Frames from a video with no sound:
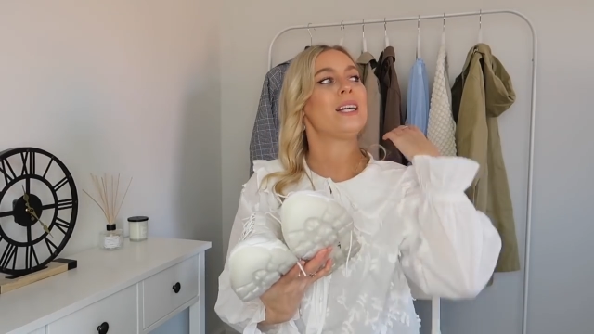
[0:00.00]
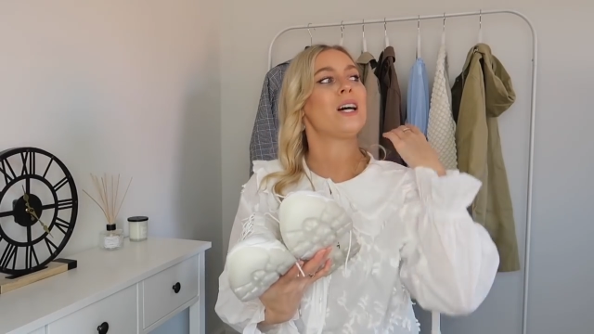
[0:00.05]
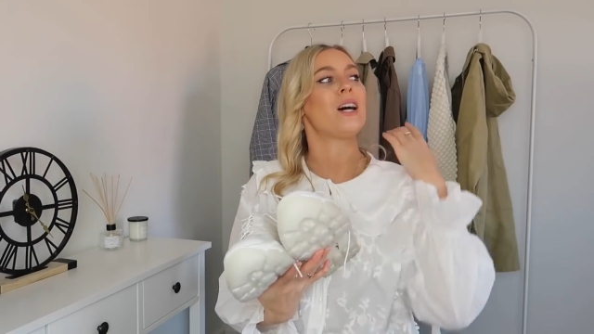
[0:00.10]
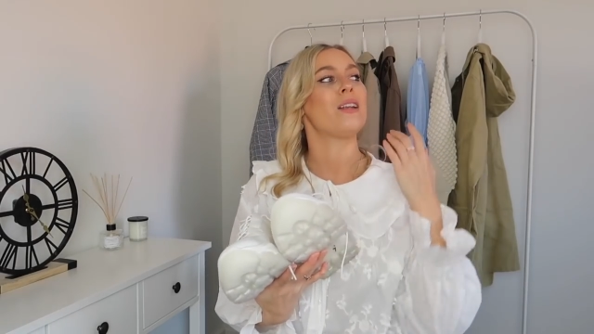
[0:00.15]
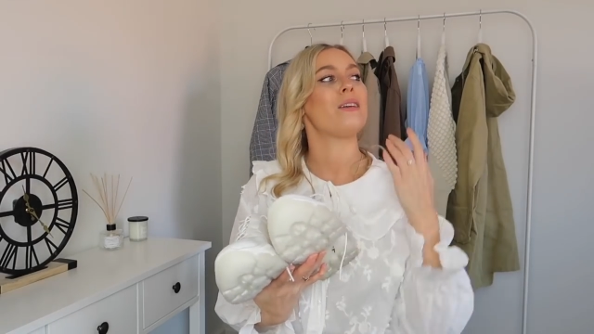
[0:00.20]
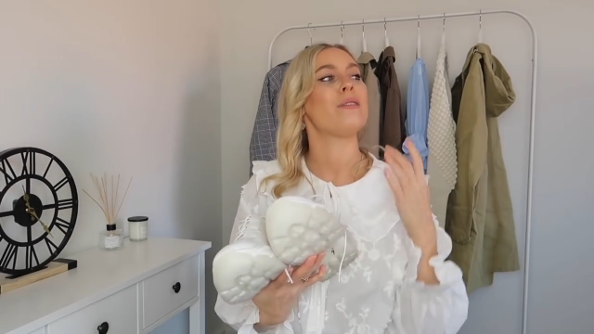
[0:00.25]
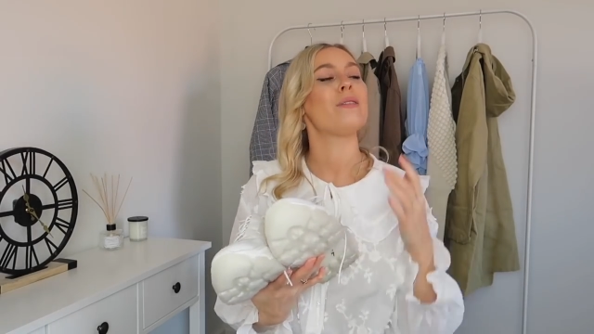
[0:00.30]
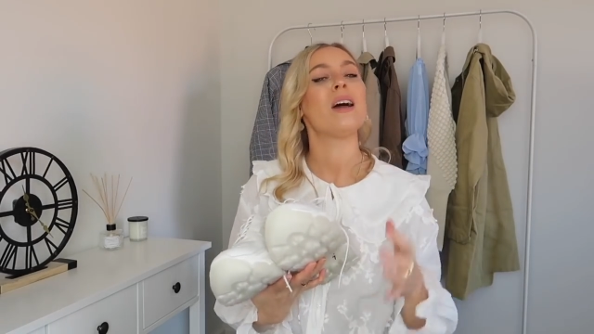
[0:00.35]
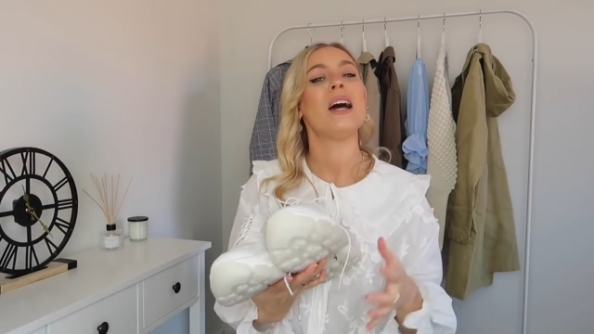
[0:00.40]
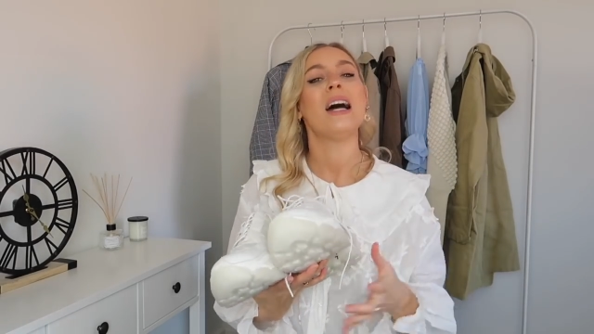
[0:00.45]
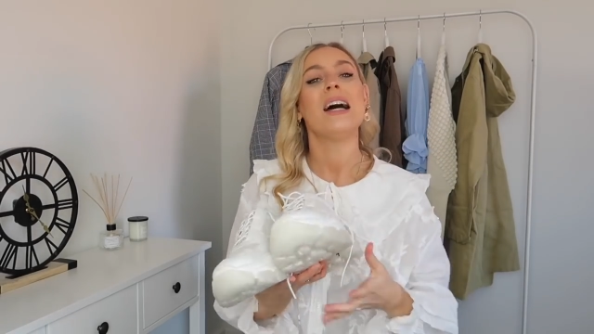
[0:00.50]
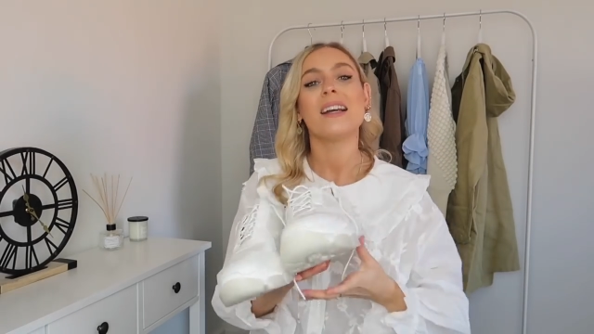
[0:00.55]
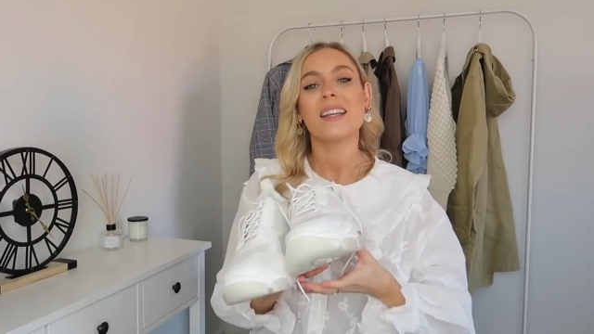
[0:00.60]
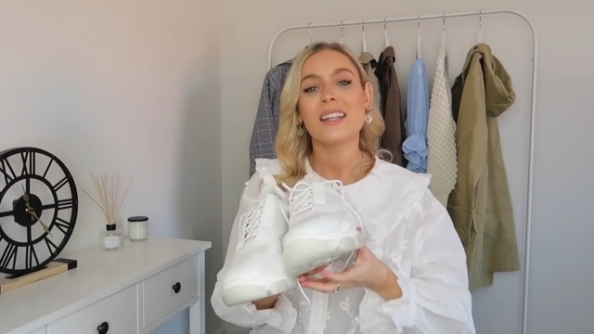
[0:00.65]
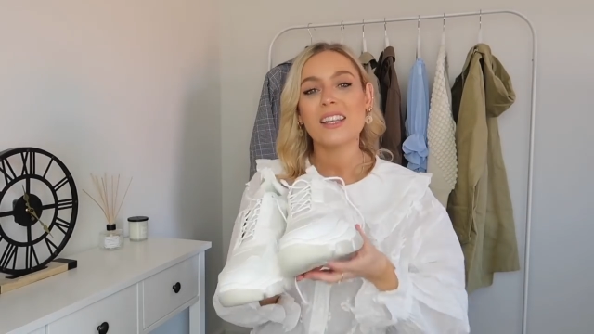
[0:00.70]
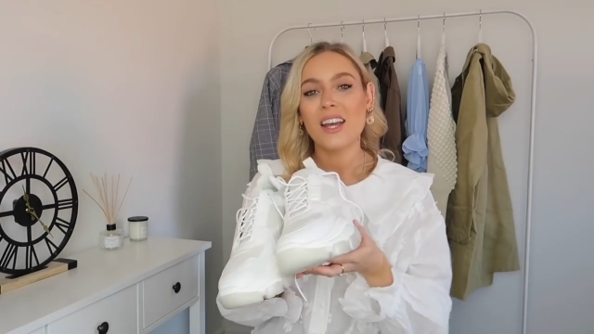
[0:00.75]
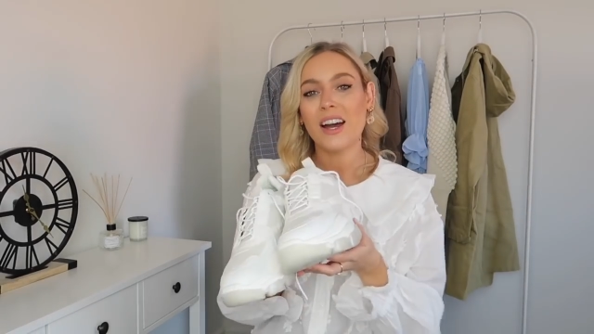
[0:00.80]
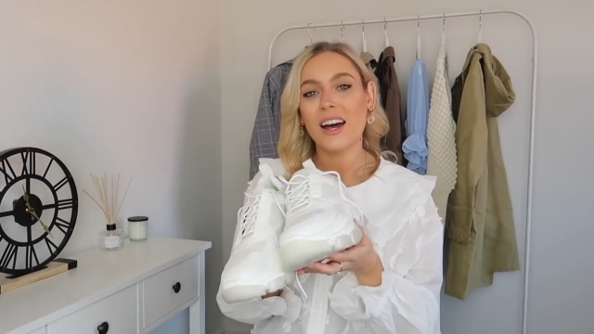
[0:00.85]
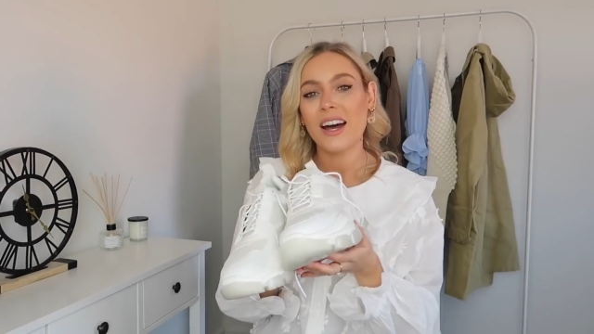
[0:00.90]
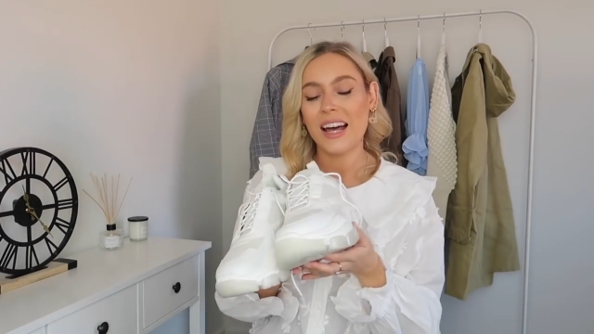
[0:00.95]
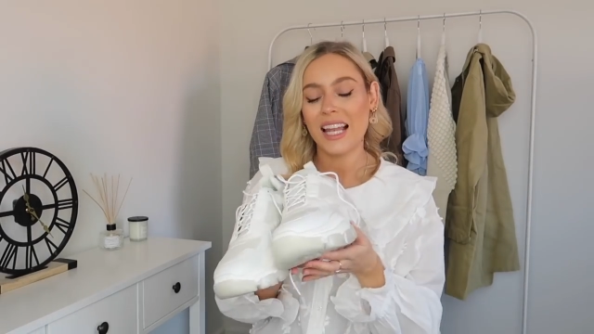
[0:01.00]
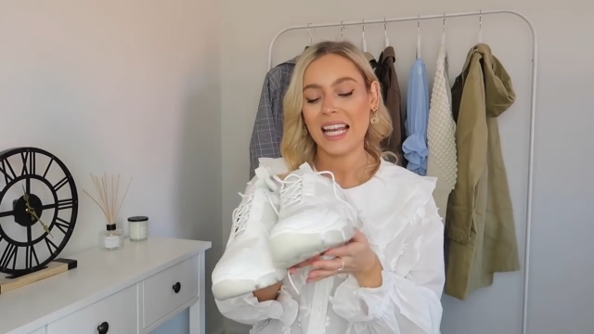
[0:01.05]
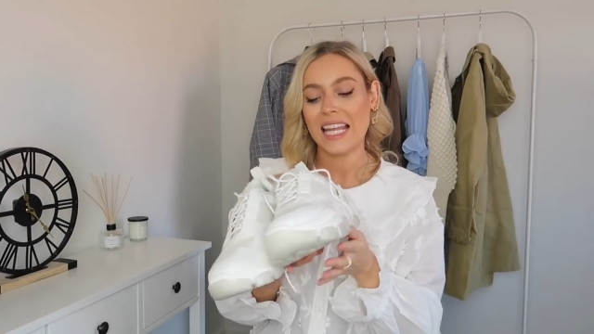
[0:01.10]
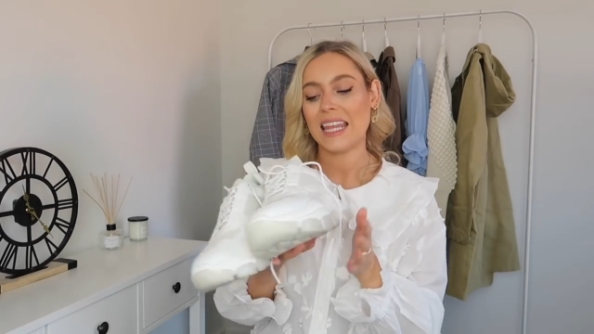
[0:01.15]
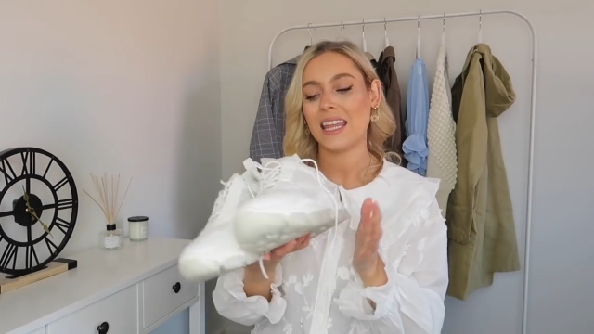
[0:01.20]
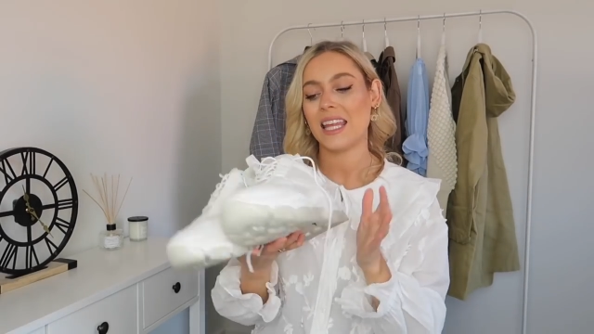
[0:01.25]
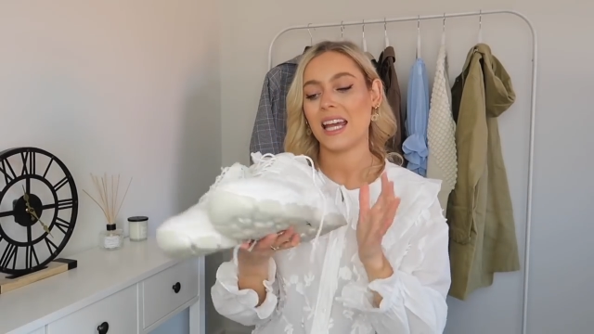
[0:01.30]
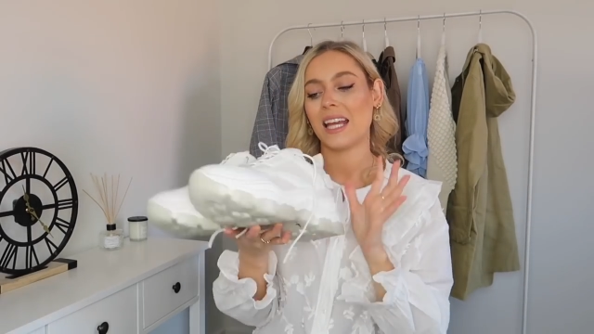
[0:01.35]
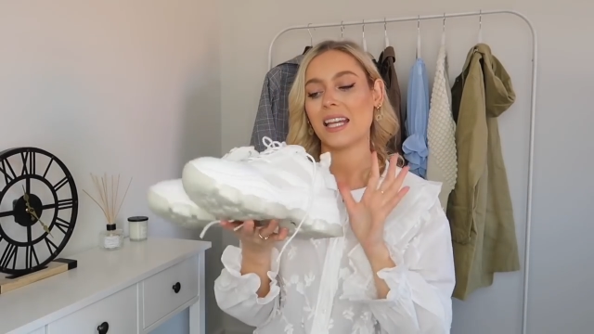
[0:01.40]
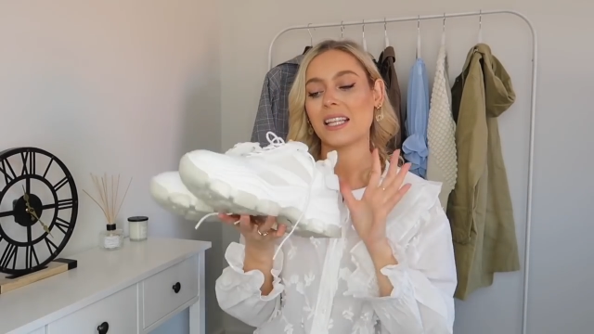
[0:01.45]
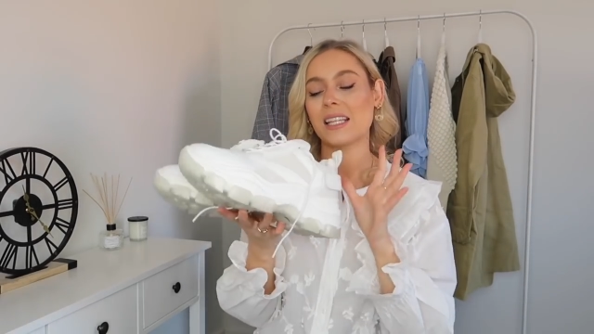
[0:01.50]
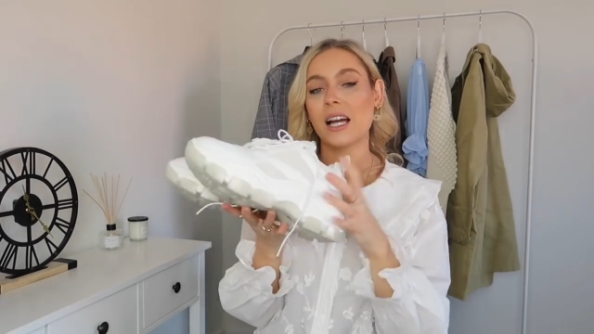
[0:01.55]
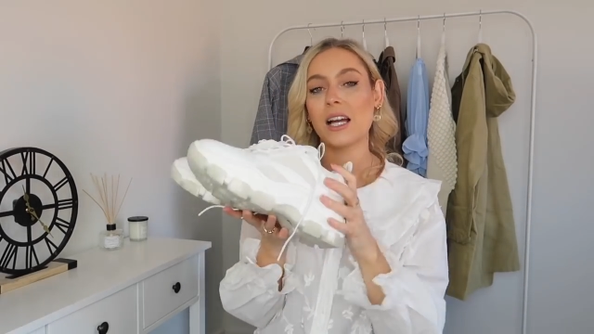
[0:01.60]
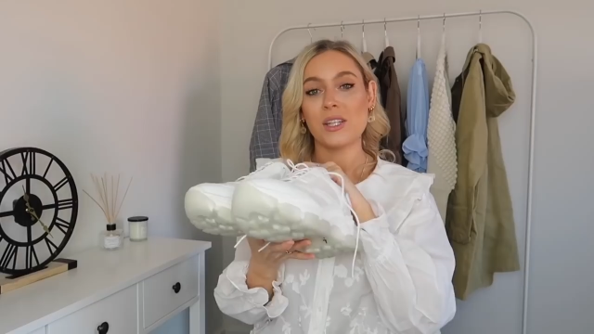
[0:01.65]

kind of girly things.